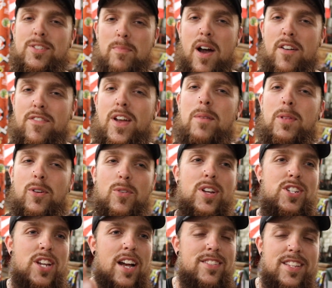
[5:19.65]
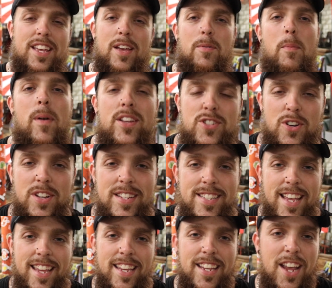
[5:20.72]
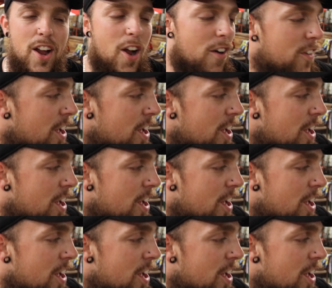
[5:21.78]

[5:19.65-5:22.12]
my family, reach out to him and make sure he's taken care of.